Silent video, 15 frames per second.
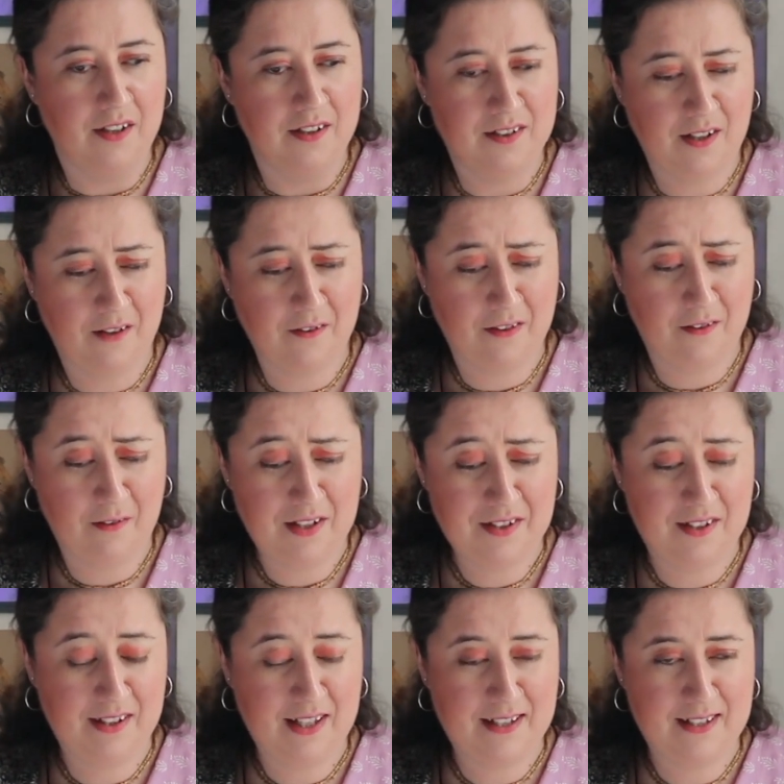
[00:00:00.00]
So the
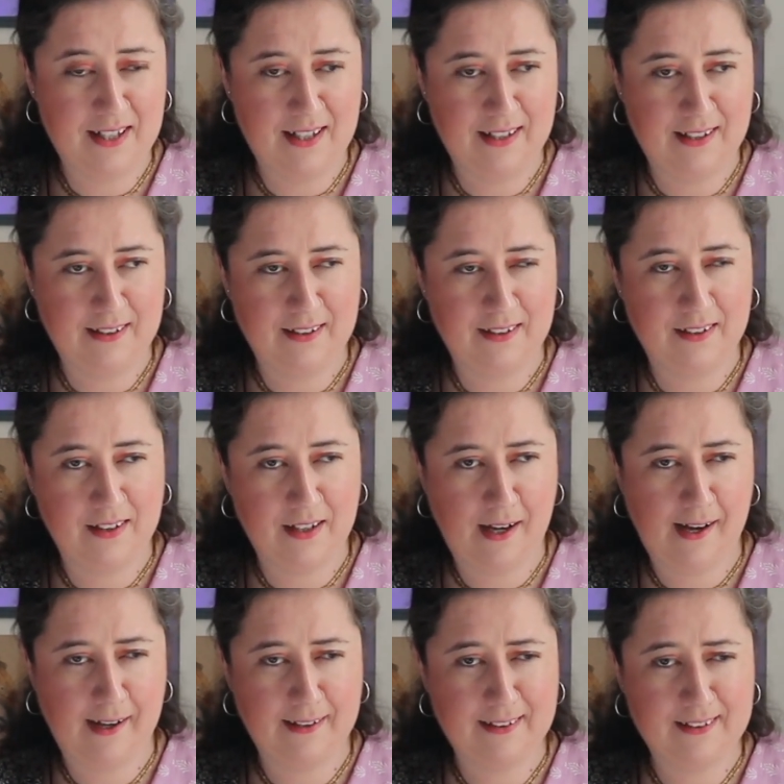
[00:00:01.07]
rest of that day
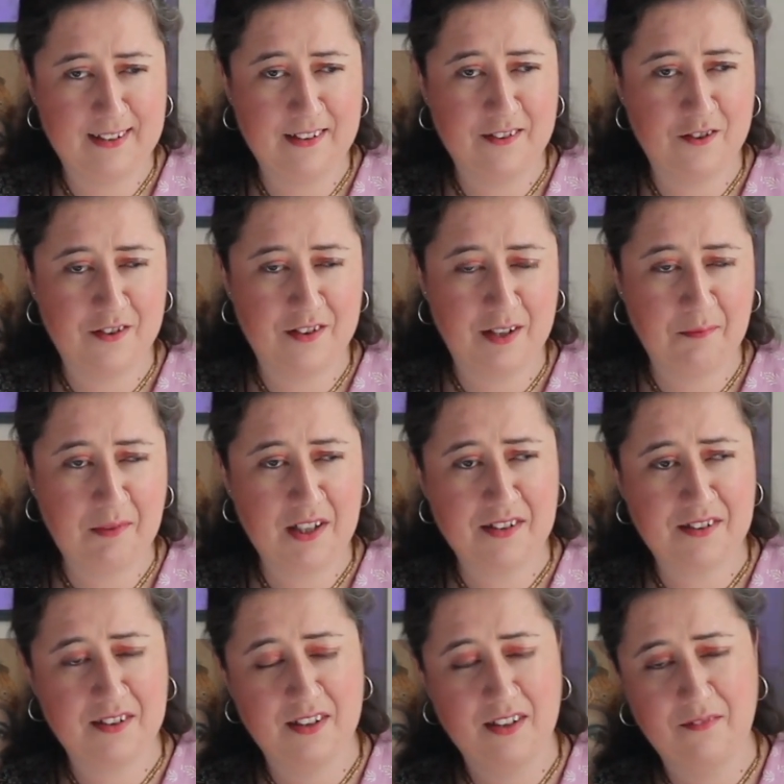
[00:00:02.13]
is interesting
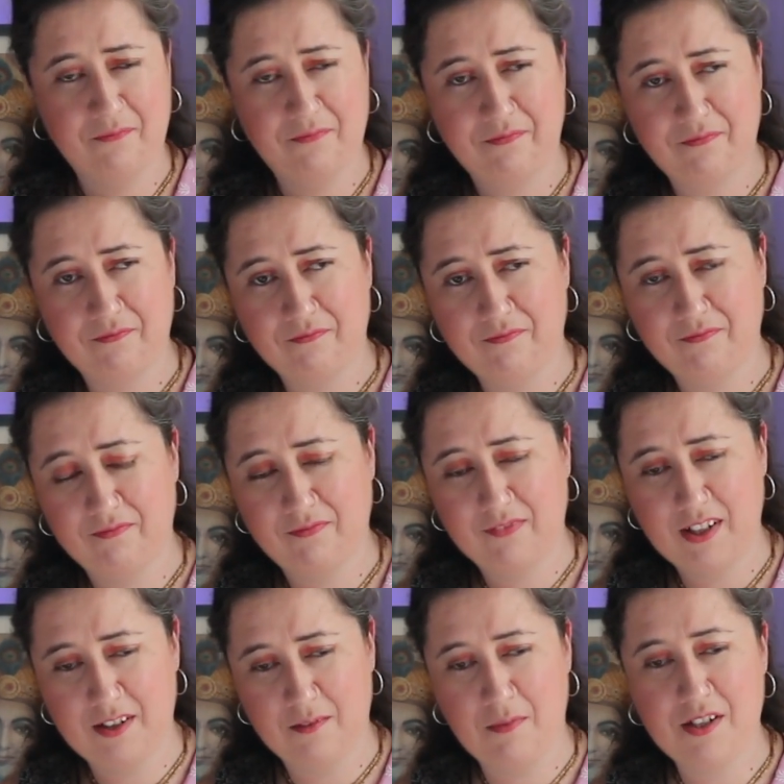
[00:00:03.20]
because
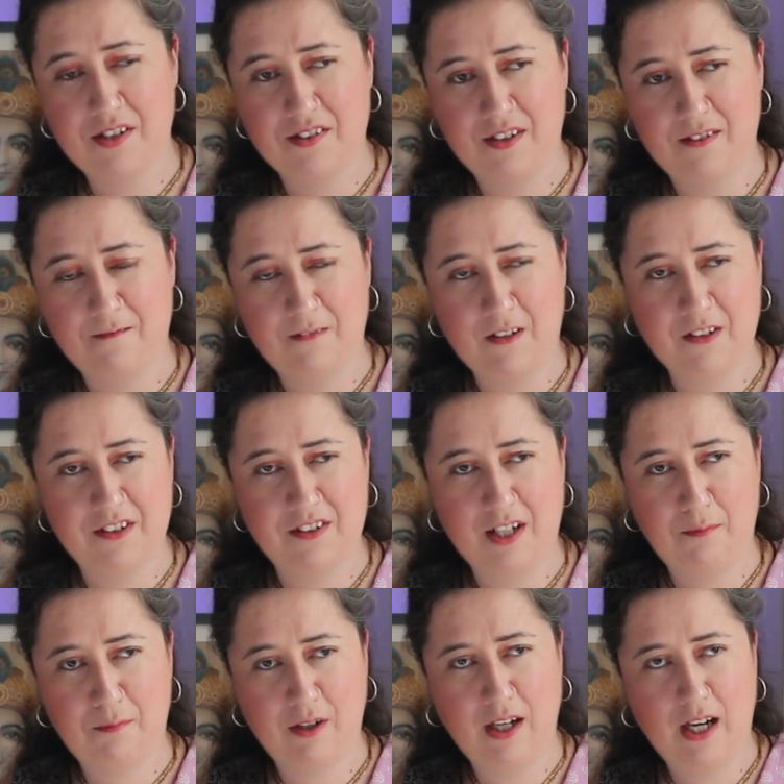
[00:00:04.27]
as much as it felt
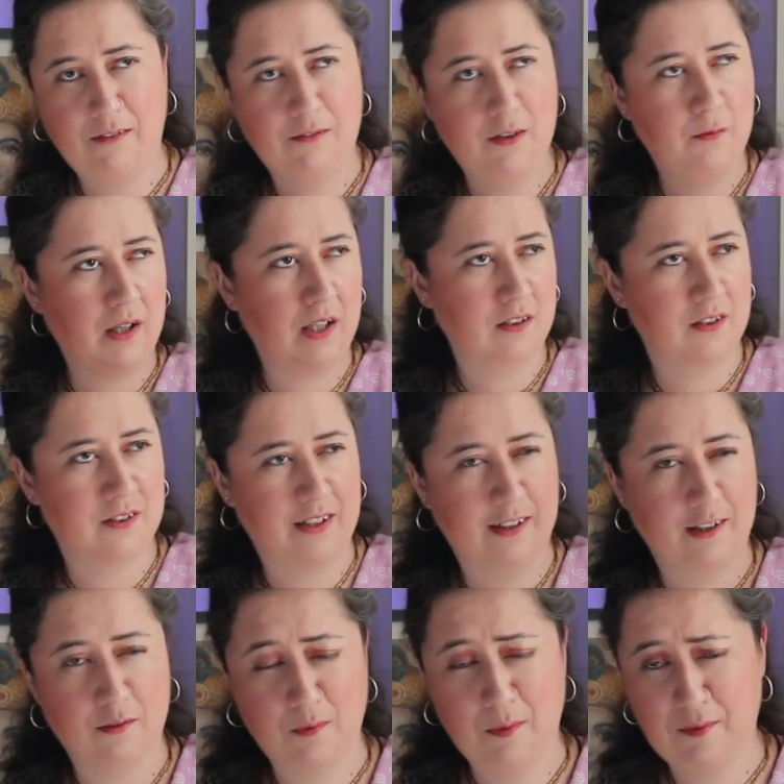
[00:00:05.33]
separate, everywhere I looked, I
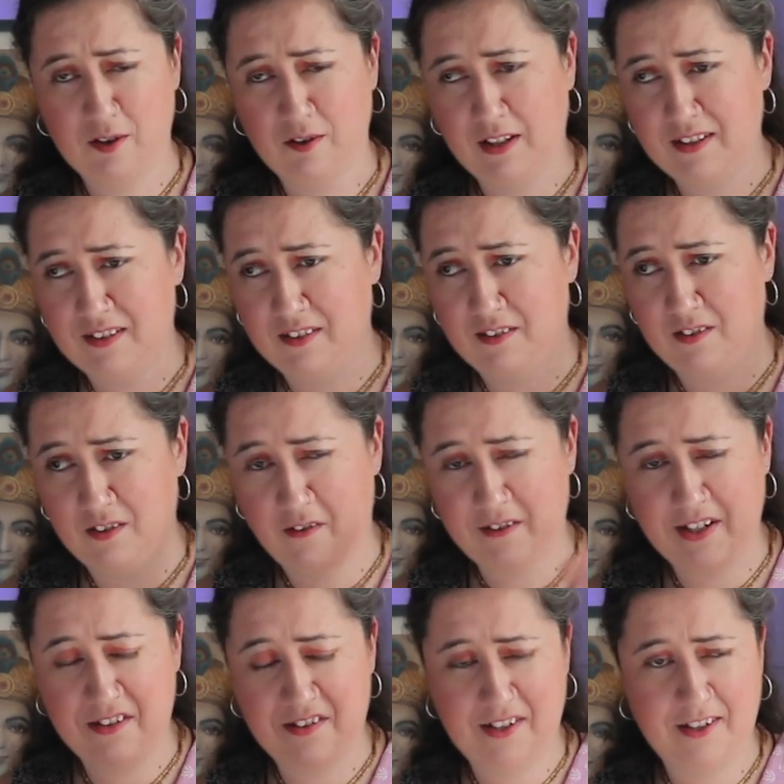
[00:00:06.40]
could remember like going
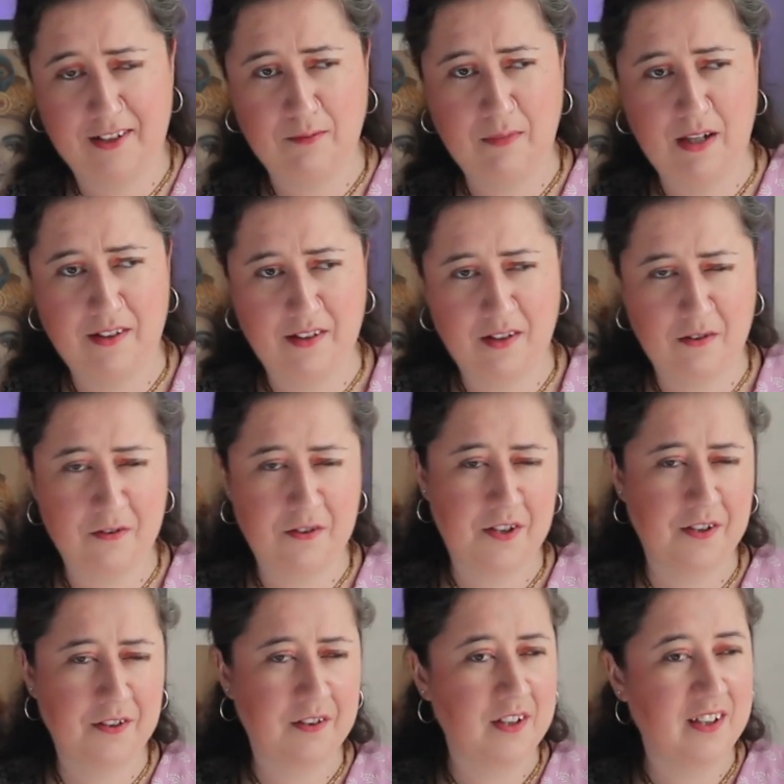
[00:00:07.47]
and standing by the
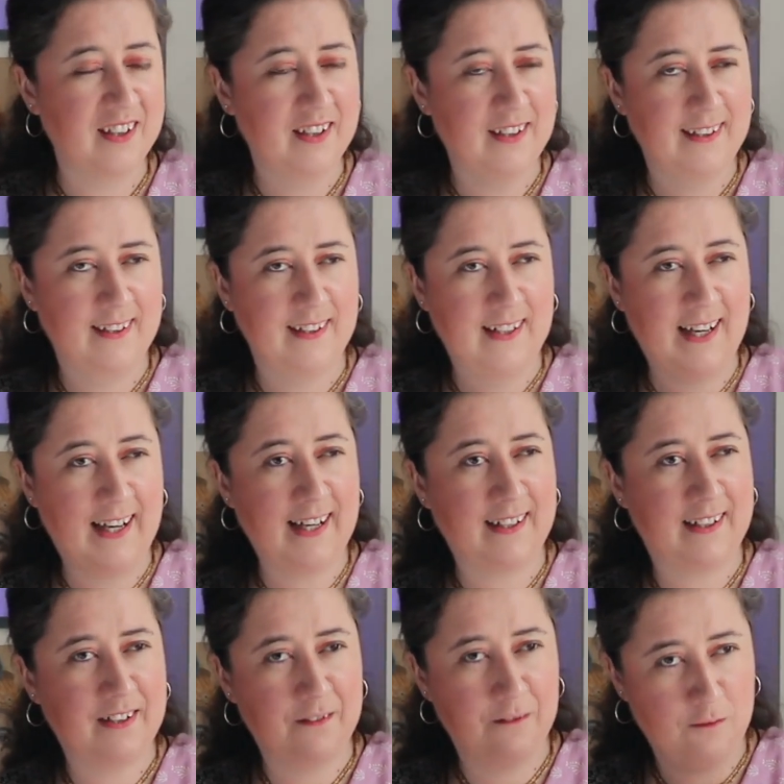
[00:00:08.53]
ocean, I
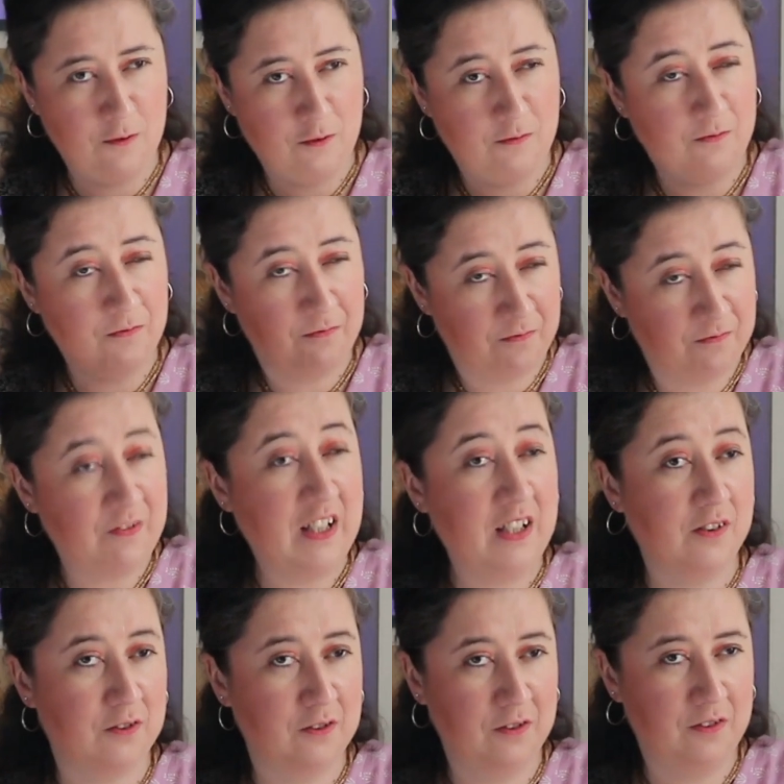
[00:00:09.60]
could
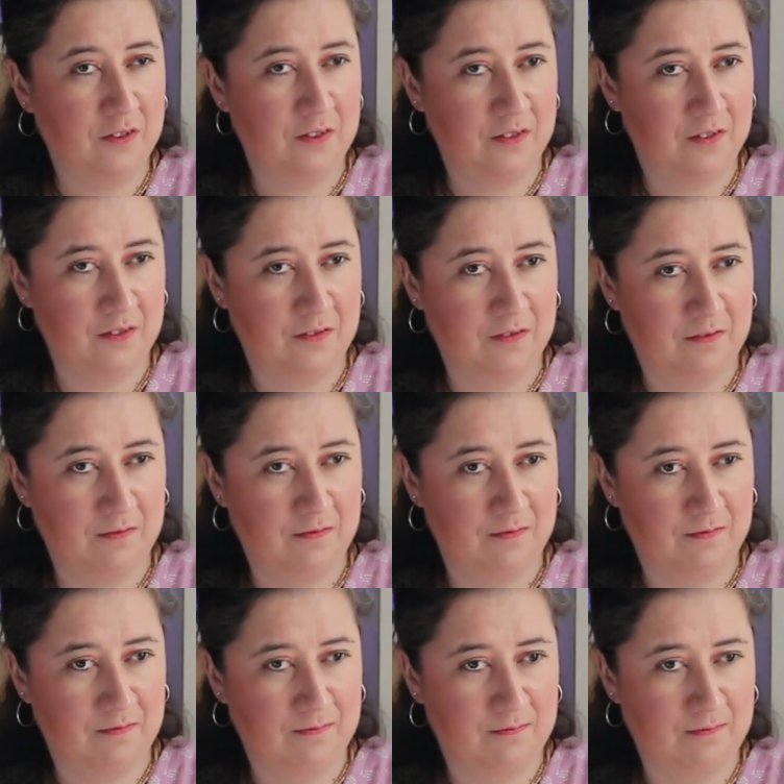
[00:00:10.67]
feel
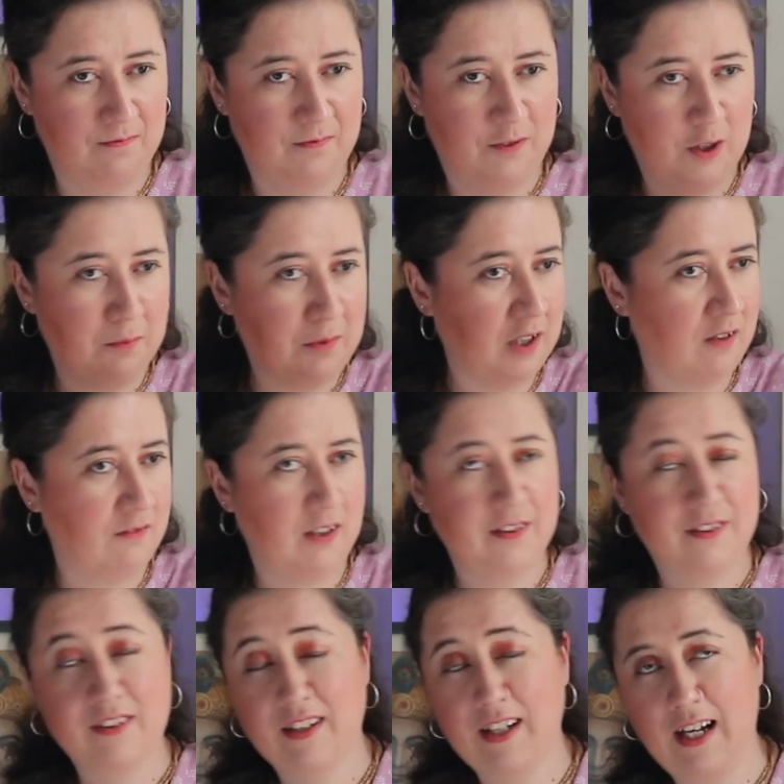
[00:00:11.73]
Sri
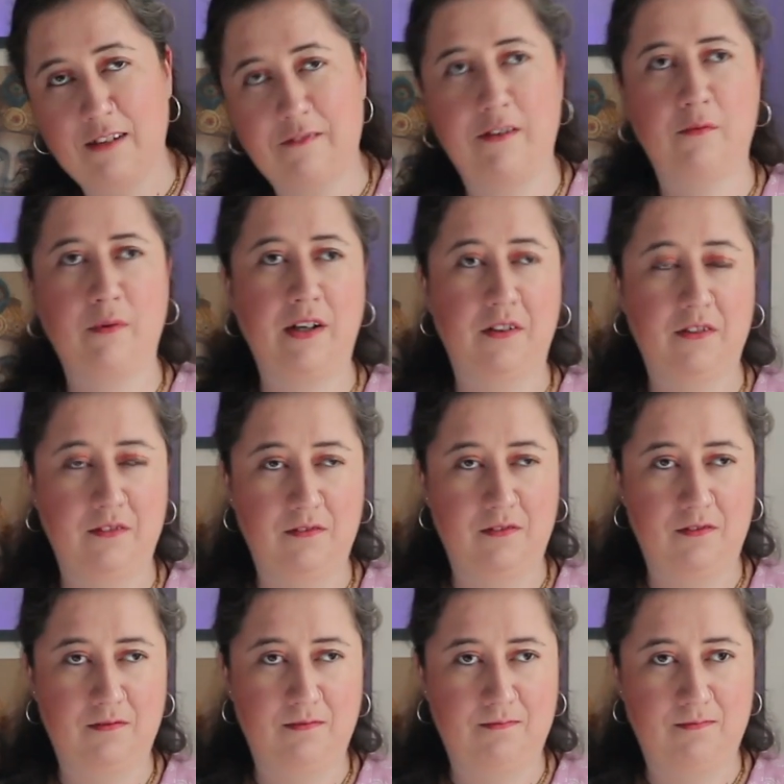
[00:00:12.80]
Bhagavan everywhere,
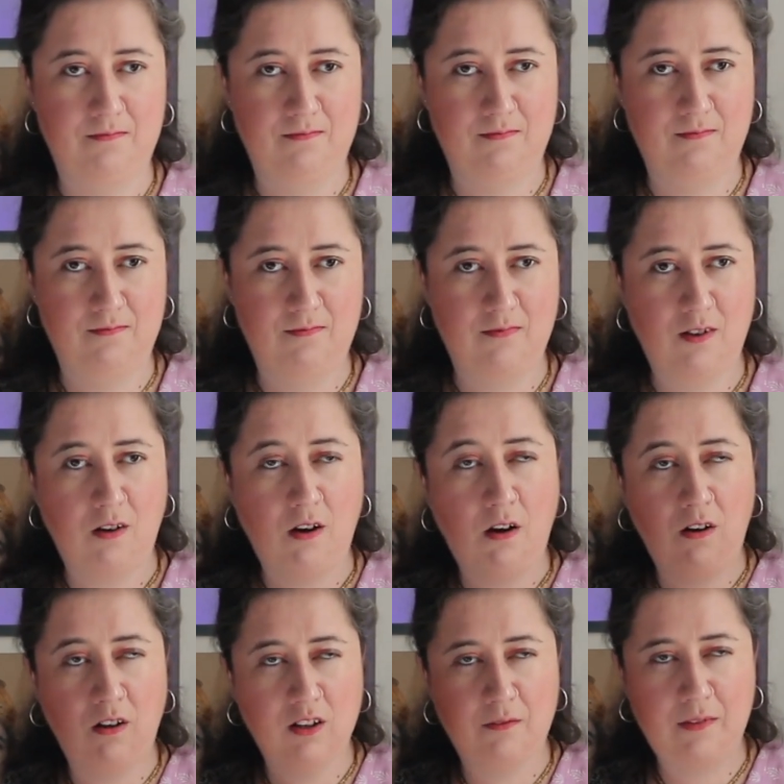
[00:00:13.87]

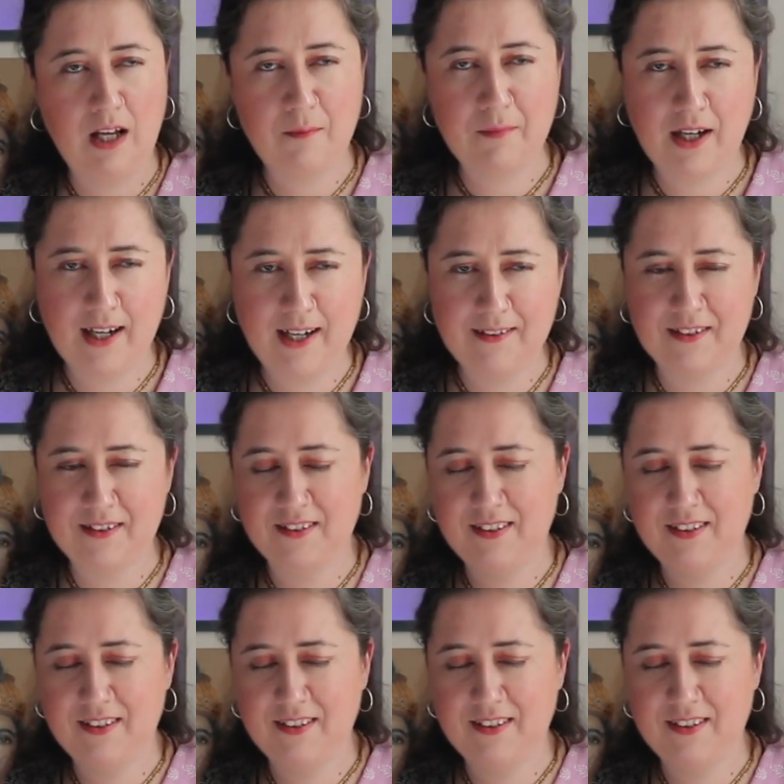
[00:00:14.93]
all around me. I had this